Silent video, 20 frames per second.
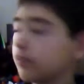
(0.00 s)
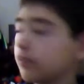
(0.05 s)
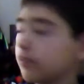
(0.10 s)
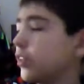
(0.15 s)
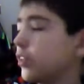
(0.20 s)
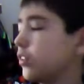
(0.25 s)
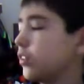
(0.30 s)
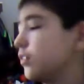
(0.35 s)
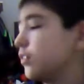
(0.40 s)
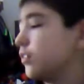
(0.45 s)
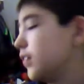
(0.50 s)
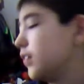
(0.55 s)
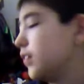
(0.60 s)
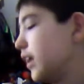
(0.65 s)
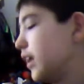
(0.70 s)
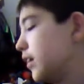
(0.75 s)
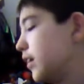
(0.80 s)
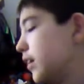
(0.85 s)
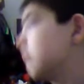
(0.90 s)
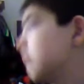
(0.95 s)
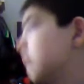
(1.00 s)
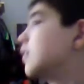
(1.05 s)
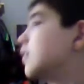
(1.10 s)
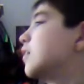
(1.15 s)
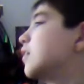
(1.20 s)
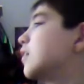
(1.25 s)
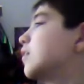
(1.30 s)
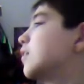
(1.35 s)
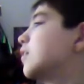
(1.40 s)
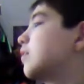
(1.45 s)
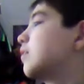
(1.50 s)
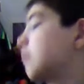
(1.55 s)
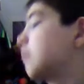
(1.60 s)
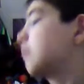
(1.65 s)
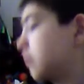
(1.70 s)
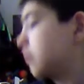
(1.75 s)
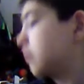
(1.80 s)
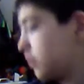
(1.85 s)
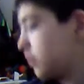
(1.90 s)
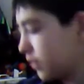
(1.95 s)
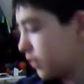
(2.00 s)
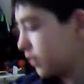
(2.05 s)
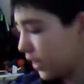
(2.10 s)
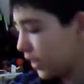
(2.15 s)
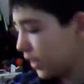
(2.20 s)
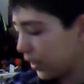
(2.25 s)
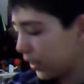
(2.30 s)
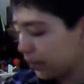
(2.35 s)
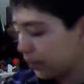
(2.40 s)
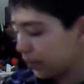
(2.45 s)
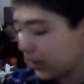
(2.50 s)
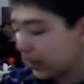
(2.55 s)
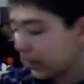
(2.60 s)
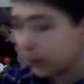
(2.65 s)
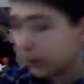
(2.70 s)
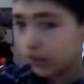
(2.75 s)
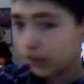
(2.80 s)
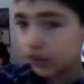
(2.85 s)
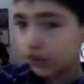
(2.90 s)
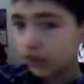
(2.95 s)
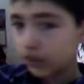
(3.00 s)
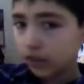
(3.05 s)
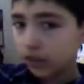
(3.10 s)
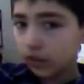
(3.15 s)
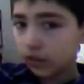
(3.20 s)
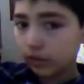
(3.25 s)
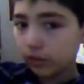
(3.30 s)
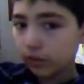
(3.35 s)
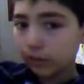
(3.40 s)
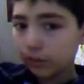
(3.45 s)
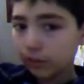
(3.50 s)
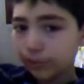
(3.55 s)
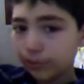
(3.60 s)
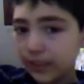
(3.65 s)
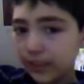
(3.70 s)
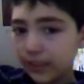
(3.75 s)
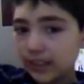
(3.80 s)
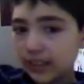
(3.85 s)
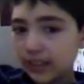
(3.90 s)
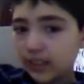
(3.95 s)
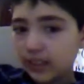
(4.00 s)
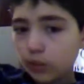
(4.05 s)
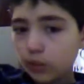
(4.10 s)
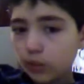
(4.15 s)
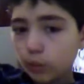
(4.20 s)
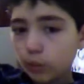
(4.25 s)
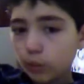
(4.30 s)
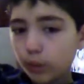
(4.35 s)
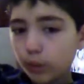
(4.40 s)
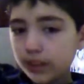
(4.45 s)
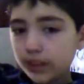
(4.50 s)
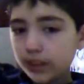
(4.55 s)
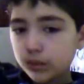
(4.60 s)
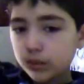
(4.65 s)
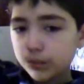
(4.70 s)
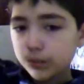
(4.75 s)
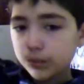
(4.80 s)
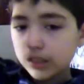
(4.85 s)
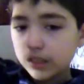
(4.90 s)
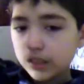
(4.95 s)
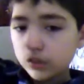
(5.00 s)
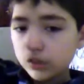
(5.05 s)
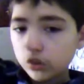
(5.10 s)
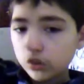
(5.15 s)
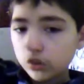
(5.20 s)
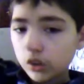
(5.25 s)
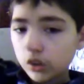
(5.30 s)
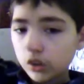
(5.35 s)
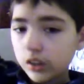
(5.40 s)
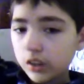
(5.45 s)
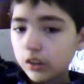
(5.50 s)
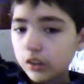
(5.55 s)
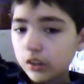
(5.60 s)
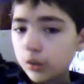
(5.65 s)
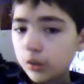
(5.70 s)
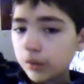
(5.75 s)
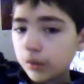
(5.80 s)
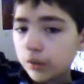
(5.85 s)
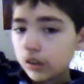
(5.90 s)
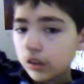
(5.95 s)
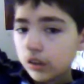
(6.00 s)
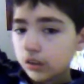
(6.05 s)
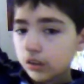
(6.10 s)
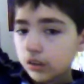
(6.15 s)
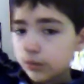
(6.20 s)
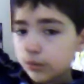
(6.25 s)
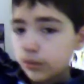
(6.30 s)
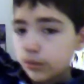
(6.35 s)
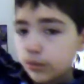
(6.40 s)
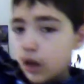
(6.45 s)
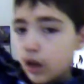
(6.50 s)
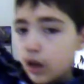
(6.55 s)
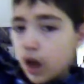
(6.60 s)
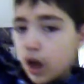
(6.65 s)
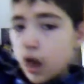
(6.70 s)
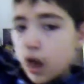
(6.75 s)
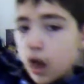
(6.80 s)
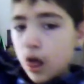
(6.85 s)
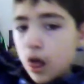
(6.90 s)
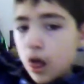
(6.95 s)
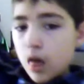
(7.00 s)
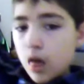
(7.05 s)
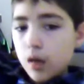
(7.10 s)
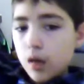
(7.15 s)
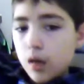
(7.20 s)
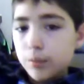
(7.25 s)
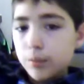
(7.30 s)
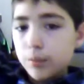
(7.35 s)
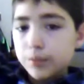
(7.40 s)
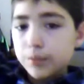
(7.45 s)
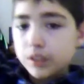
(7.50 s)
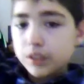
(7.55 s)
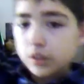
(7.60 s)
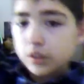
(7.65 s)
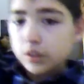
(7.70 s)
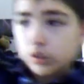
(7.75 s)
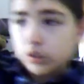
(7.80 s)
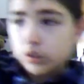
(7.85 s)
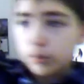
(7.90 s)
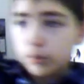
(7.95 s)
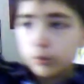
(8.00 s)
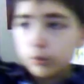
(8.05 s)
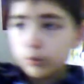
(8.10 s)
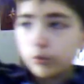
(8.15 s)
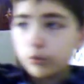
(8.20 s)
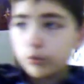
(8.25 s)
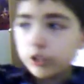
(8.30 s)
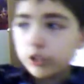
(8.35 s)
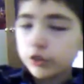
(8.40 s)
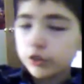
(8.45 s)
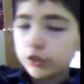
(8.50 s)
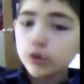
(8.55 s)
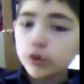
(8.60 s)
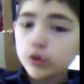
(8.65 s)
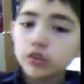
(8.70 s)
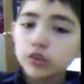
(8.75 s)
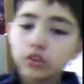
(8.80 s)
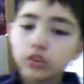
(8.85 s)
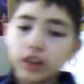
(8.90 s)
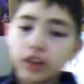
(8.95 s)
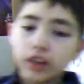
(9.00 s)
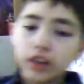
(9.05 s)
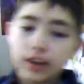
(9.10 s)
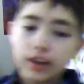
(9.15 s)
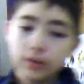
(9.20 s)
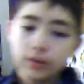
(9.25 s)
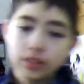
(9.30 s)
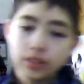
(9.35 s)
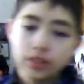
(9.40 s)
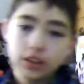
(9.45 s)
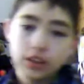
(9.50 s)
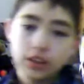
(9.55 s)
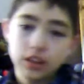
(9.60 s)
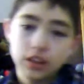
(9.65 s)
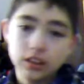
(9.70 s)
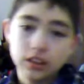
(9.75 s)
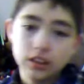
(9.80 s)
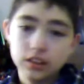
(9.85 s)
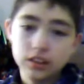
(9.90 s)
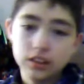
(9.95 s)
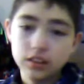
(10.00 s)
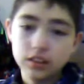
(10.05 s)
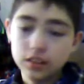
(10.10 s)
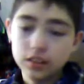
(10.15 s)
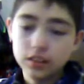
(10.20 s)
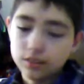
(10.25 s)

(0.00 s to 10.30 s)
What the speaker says: Well, yeah. I'm not putting on the big white piece on the bottom because I'm too short to have that on it.